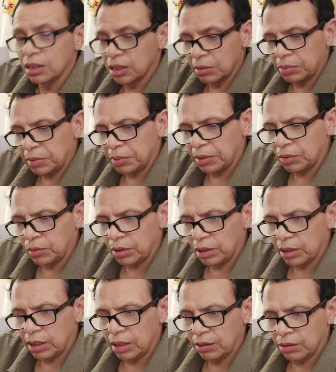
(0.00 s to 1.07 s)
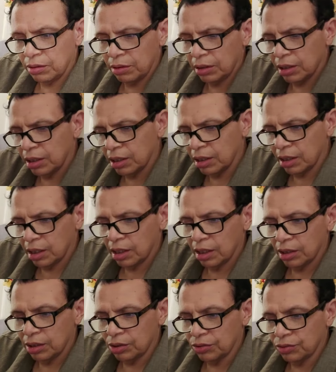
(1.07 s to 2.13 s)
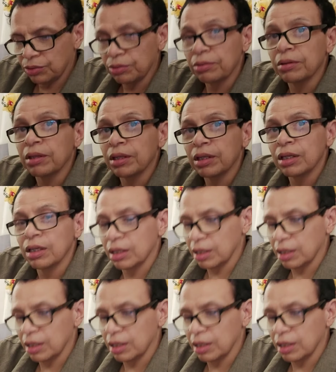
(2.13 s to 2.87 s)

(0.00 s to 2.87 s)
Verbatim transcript: Some people don't want to hear the truth.